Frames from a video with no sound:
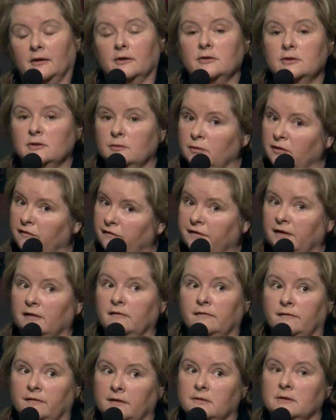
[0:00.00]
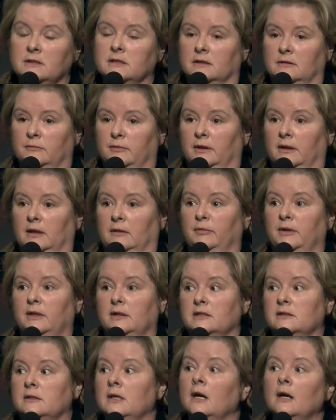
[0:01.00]
use the word fat very deliberately
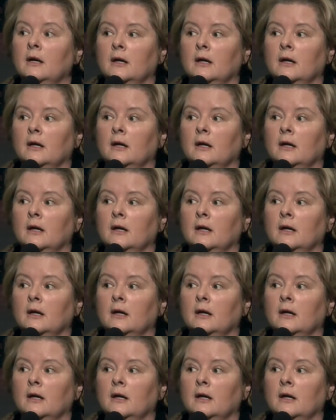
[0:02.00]
because